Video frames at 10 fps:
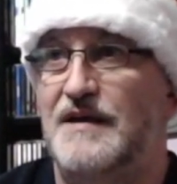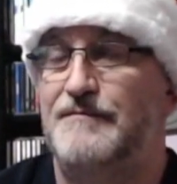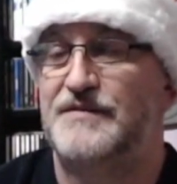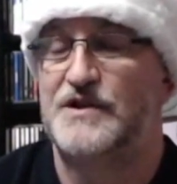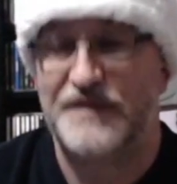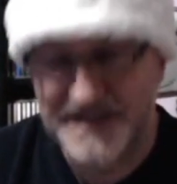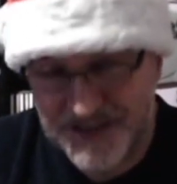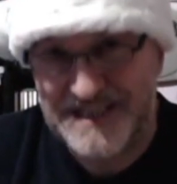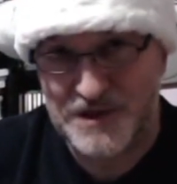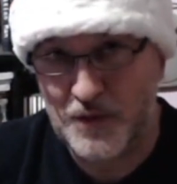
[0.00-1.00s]
So that's
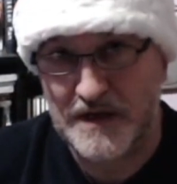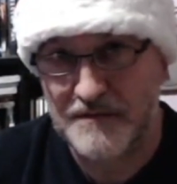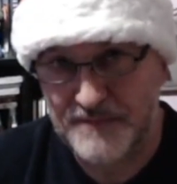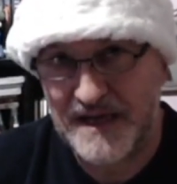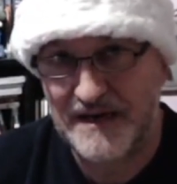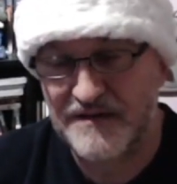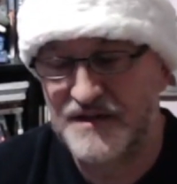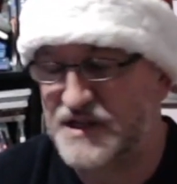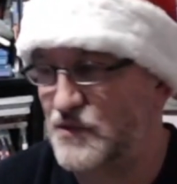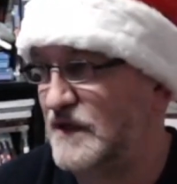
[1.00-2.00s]
this week, beginning of
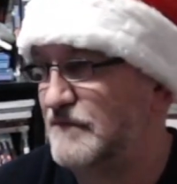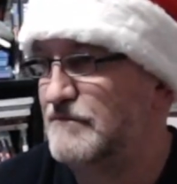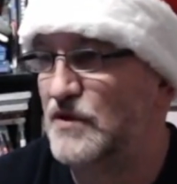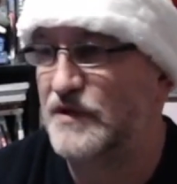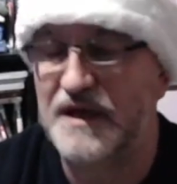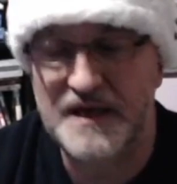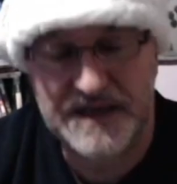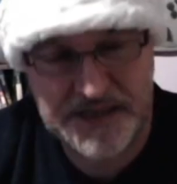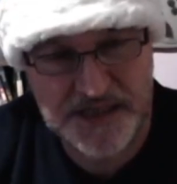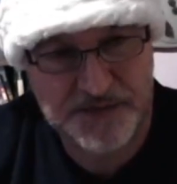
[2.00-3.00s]
this week, Monday, I
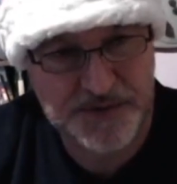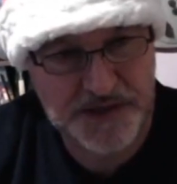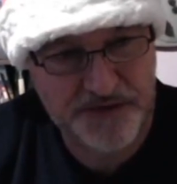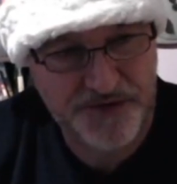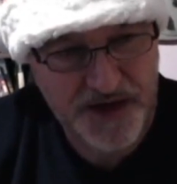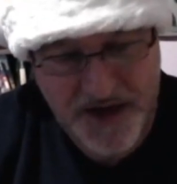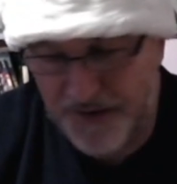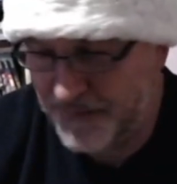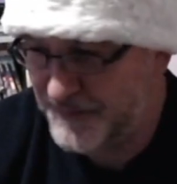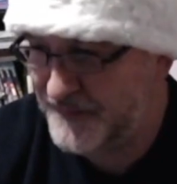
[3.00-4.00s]
test myself again.
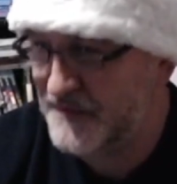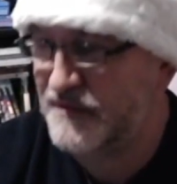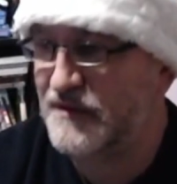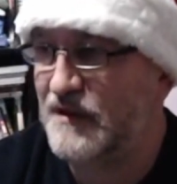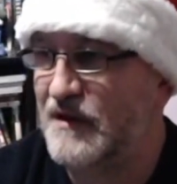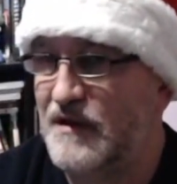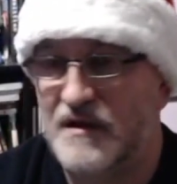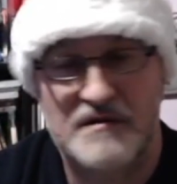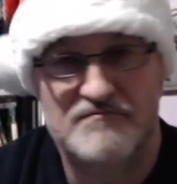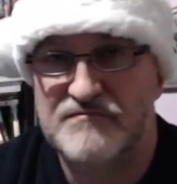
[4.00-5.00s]

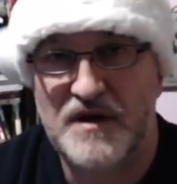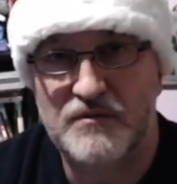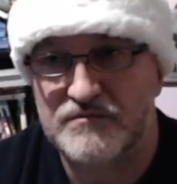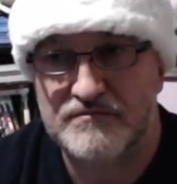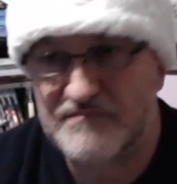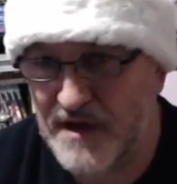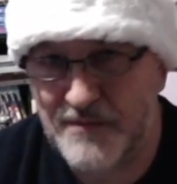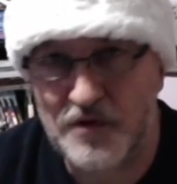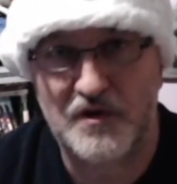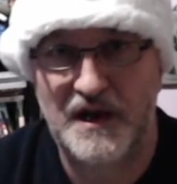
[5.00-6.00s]
Now, I'm
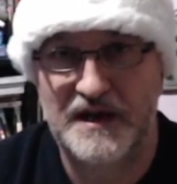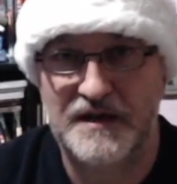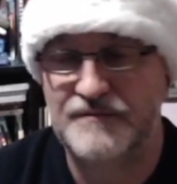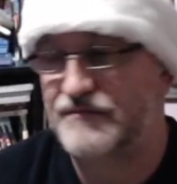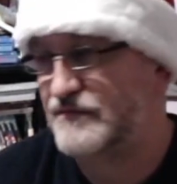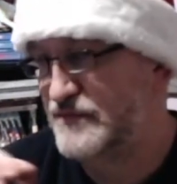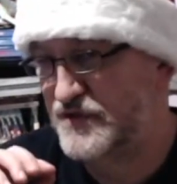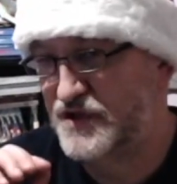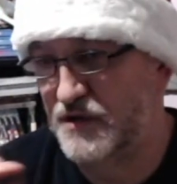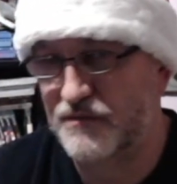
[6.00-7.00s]
all clear.
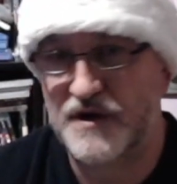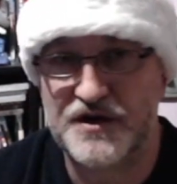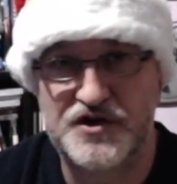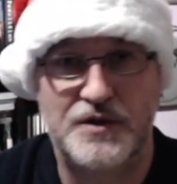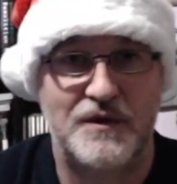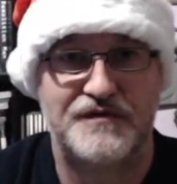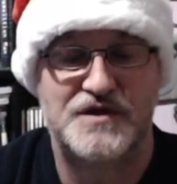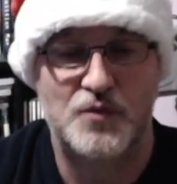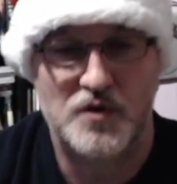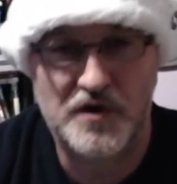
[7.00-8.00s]
So I shoot off
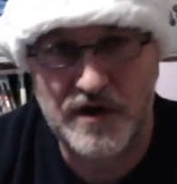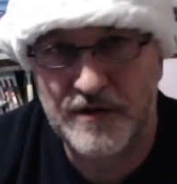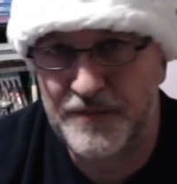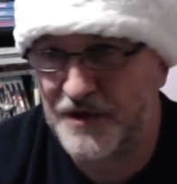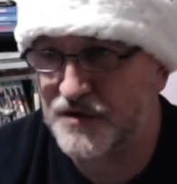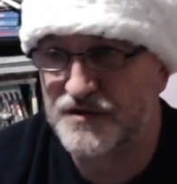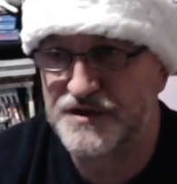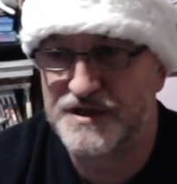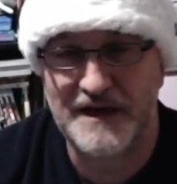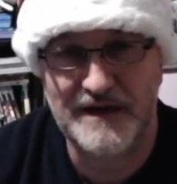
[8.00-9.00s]
to work
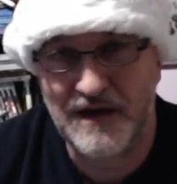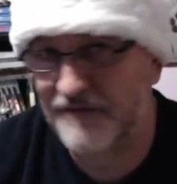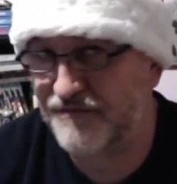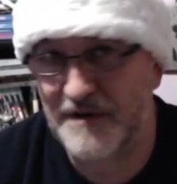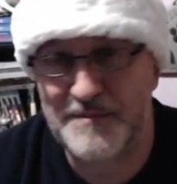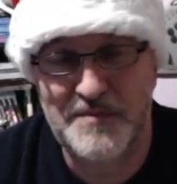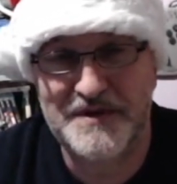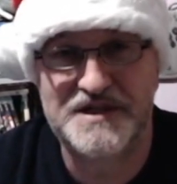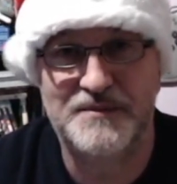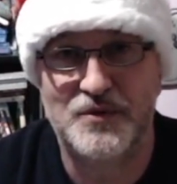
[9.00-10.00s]
because I'm a
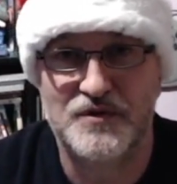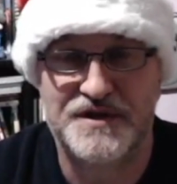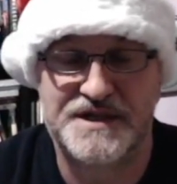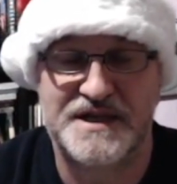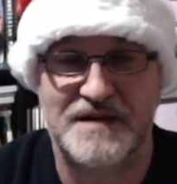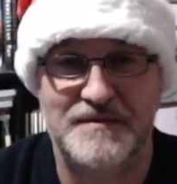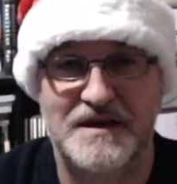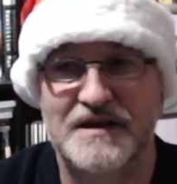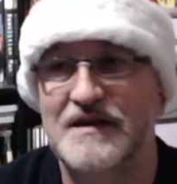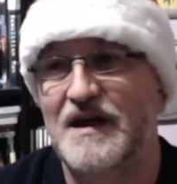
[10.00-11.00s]
busy boy this time of
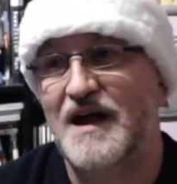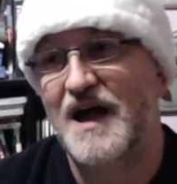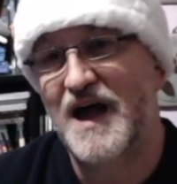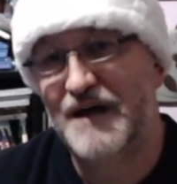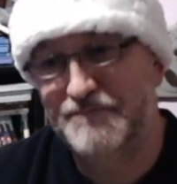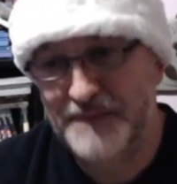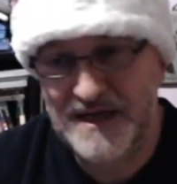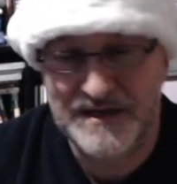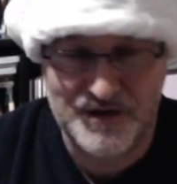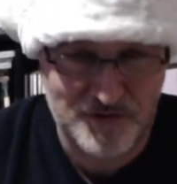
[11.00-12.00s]
year. I'm
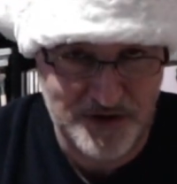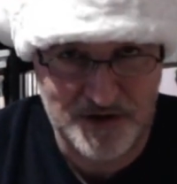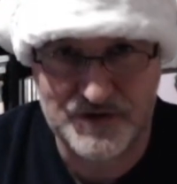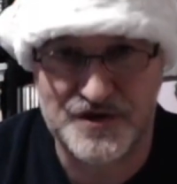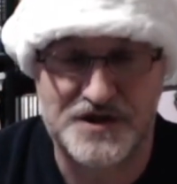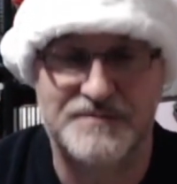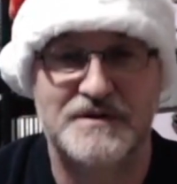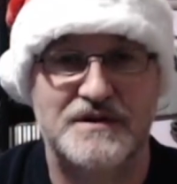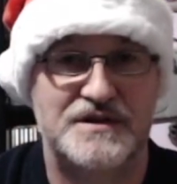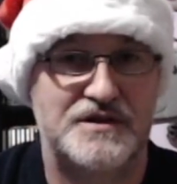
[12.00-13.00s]
meeting and greeting
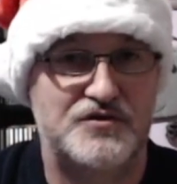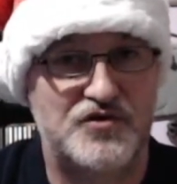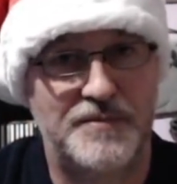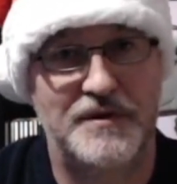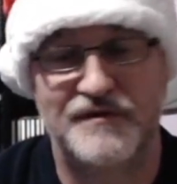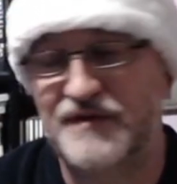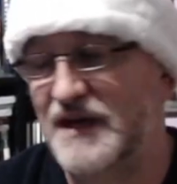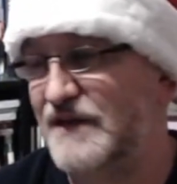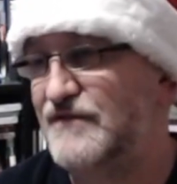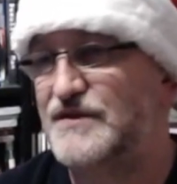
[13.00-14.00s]
customers, dropping off
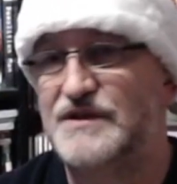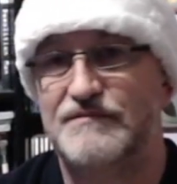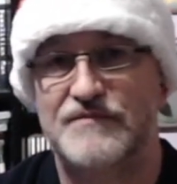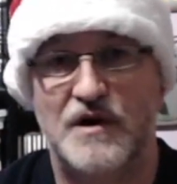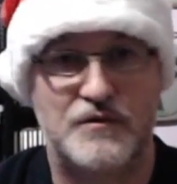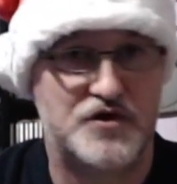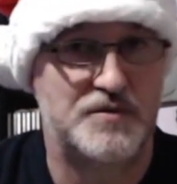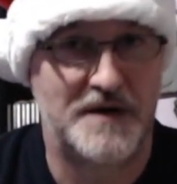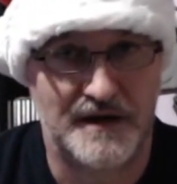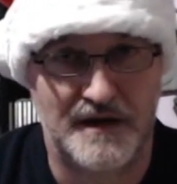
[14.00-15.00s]
gifts, the whole
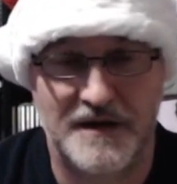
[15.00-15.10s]
shebang.